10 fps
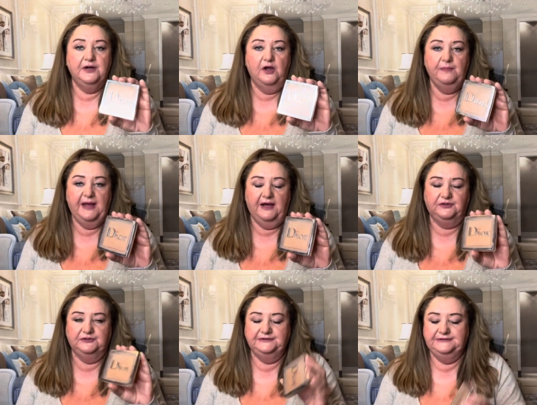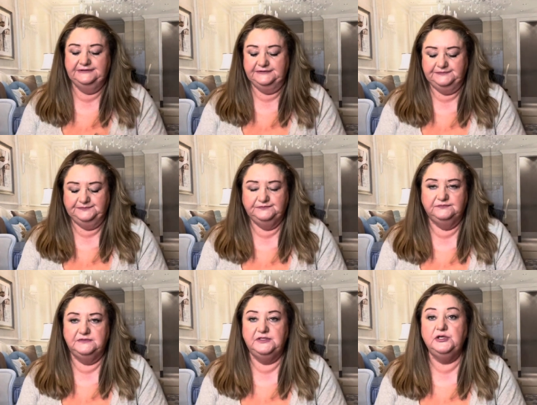No Powder.
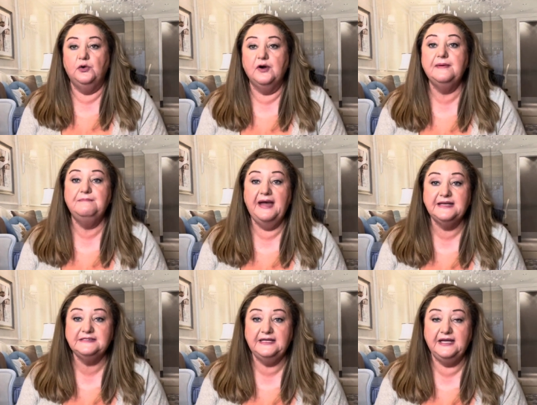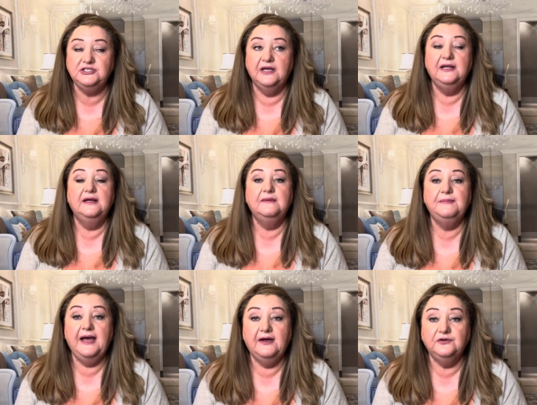Dior Backstage
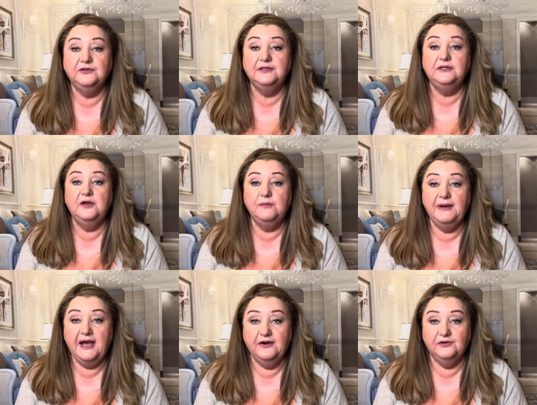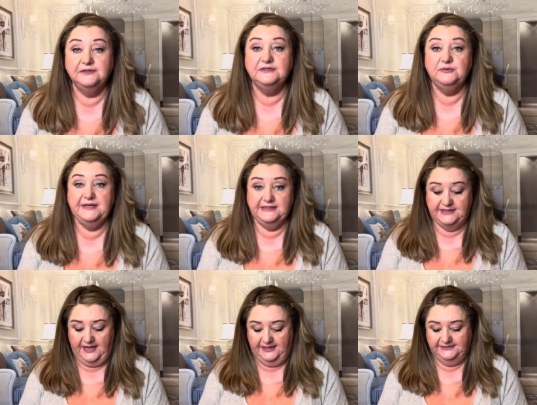Powder No Powder, to be
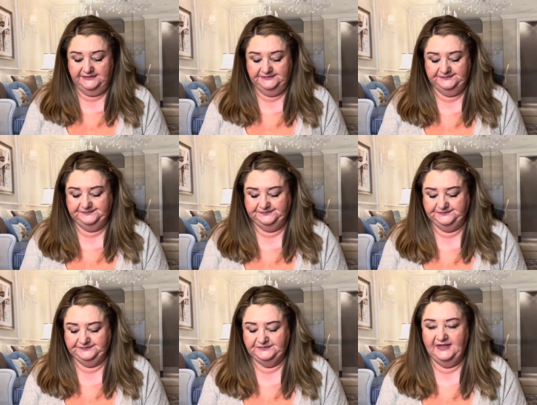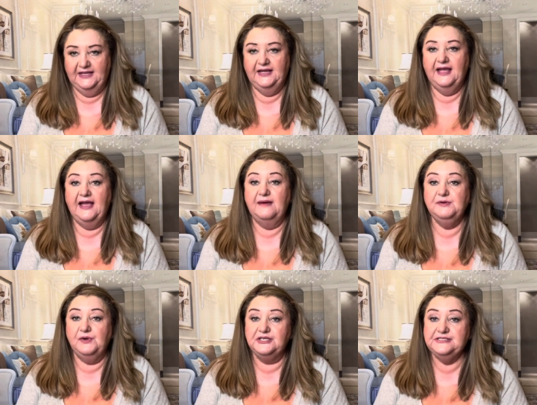exact. I've
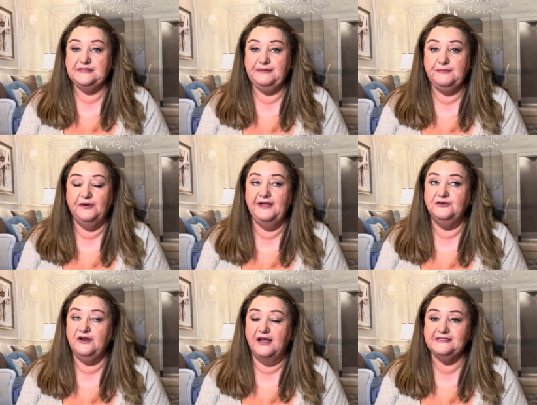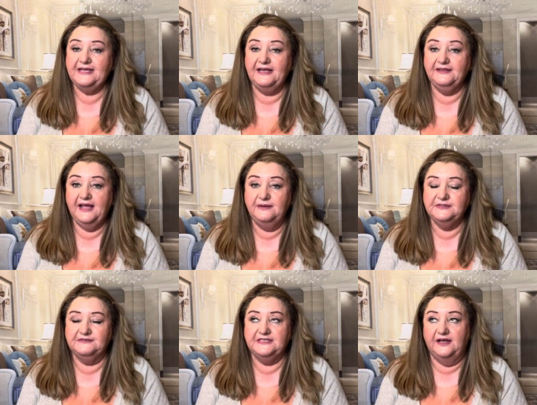been watching some people and they're not saying the names
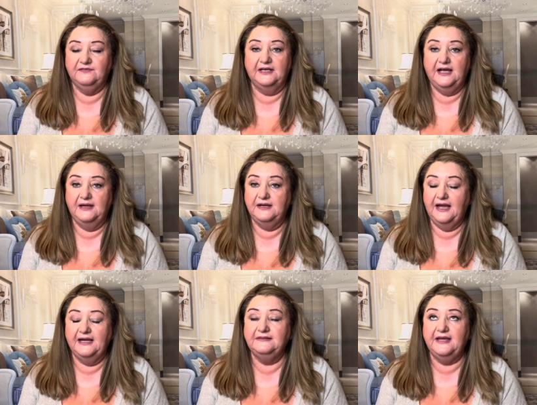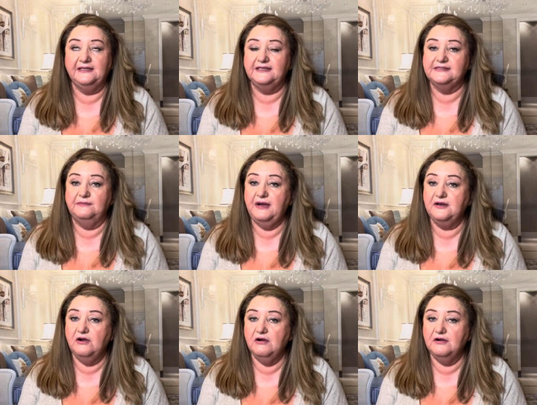of stuff, and I that gets on my
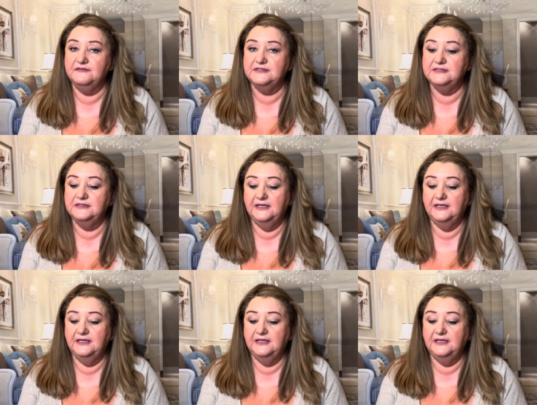nerves.